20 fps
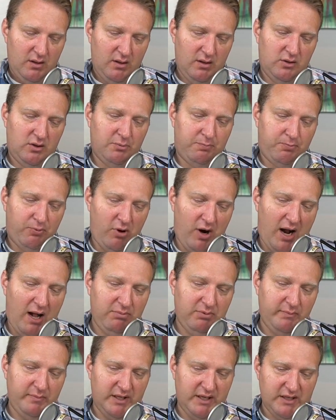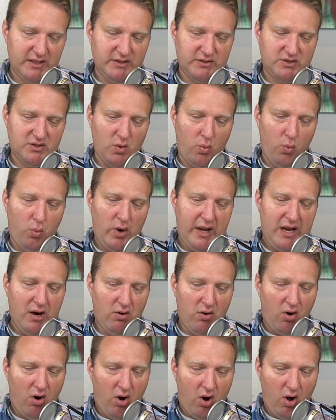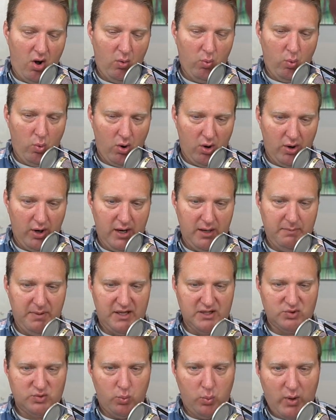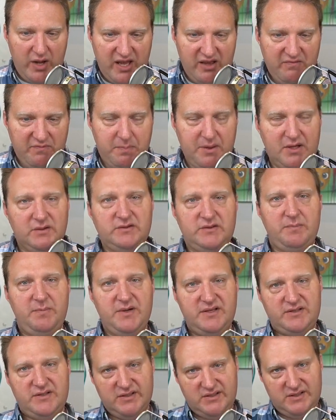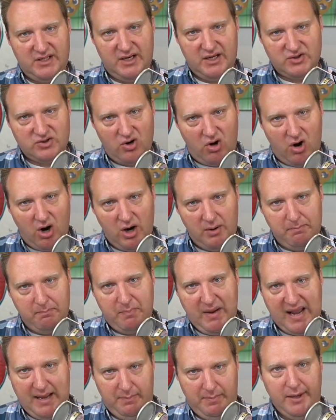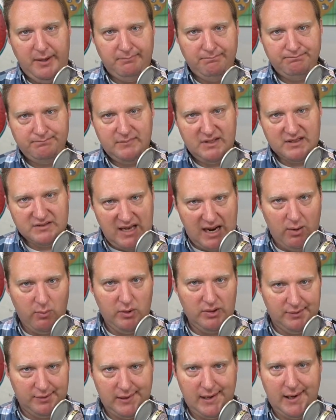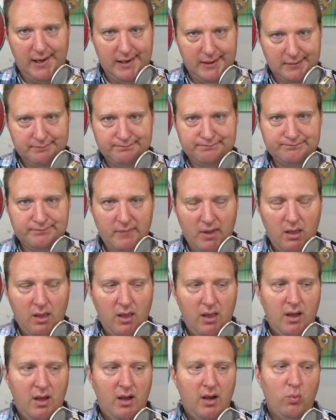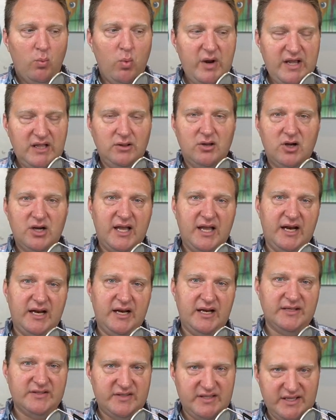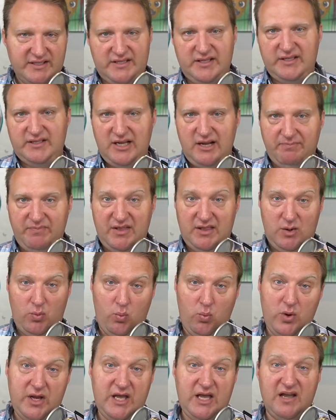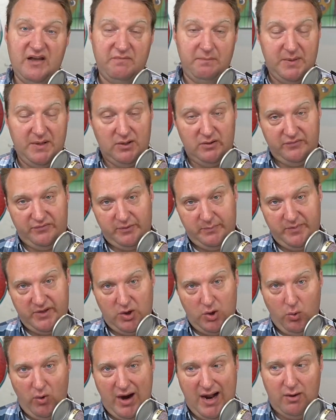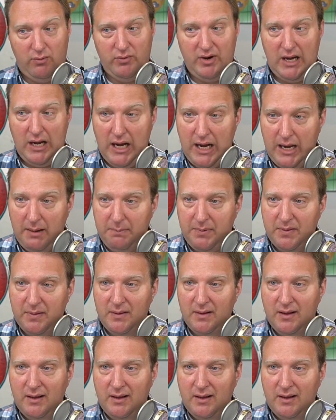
The problem is we are all worried because we've built a business that is our baby, is how we look at it. We look at it as this is something that we have built from the ground up